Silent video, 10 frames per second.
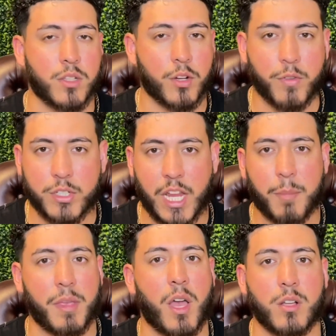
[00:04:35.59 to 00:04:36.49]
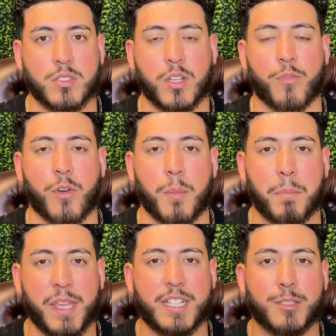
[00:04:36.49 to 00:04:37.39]
Look for JBLs, look for
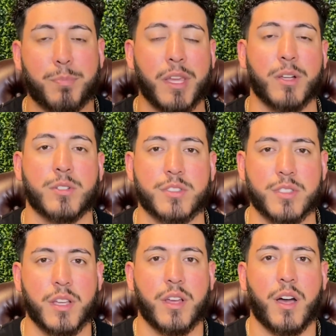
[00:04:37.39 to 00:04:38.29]
Beats pills.